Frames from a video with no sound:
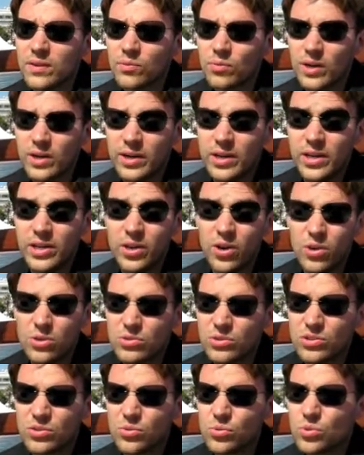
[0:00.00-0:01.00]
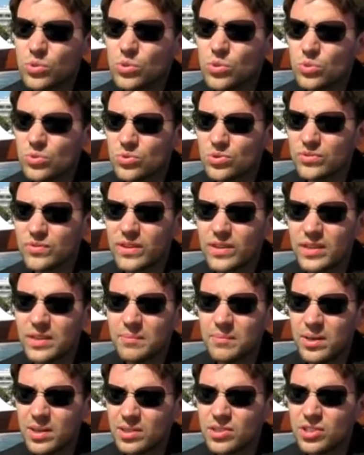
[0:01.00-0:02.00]
where he knows the rules very
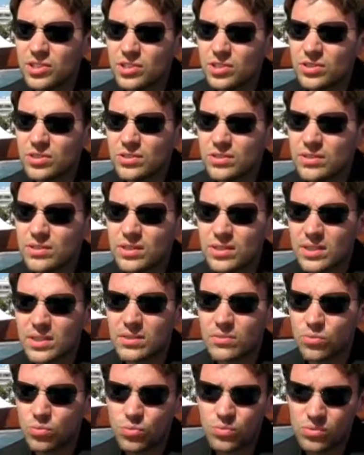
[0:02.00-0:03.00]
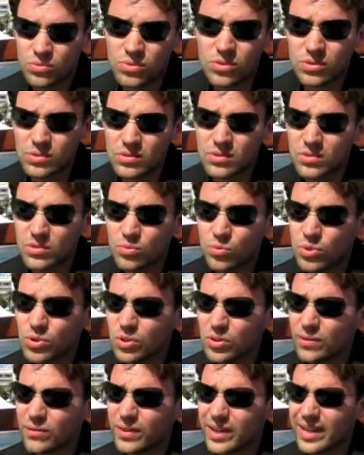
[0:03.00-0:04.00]
much. The
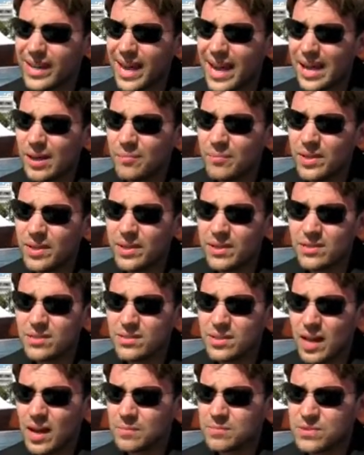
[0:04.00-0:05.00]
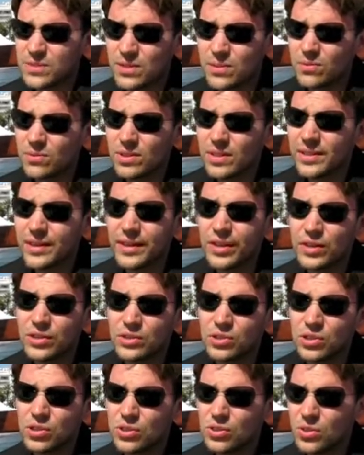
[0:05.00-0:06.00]
world of the game. He's absolutely in
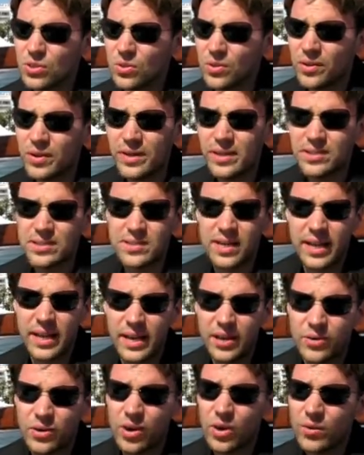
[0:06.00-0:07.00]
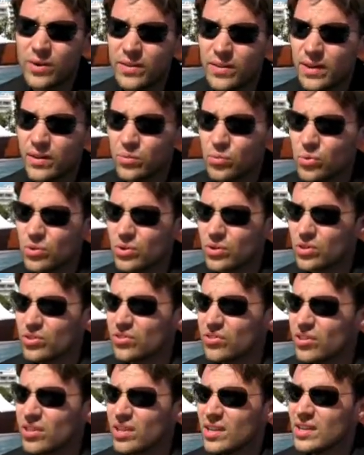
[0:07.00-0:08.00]
control and he's the hero in that
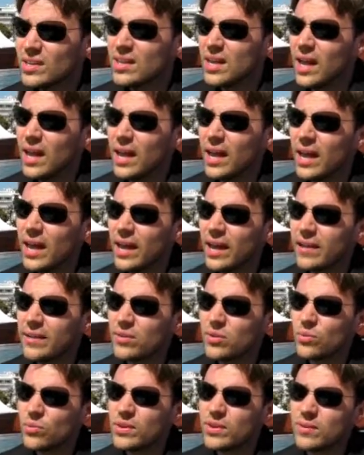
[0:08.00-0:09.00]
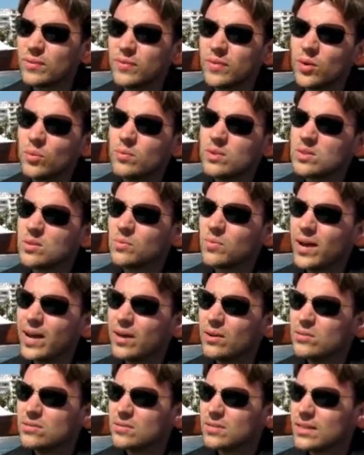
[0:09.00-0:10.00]
world. And what the film is
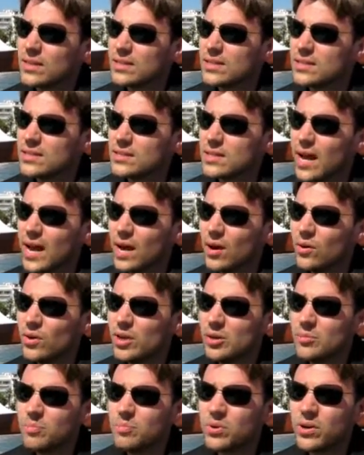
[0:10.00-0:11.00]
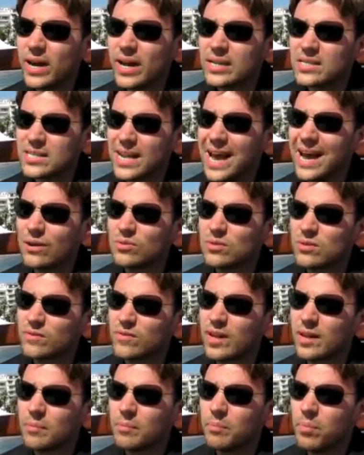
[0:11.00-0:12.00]
about is how he breaks out of
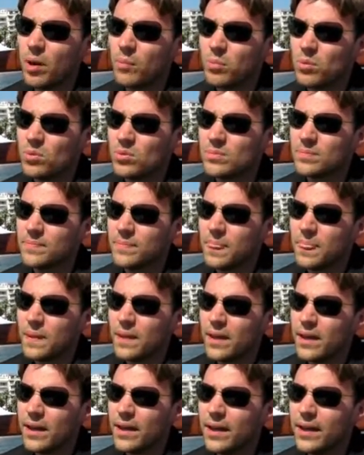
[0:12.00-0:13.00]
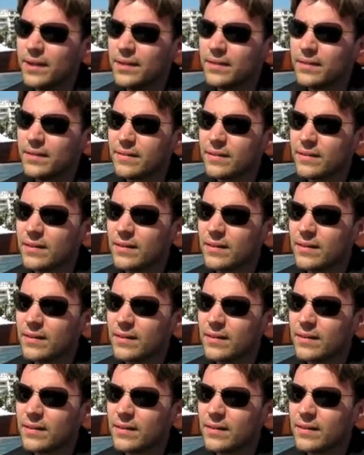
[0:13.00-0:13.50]
that bubble and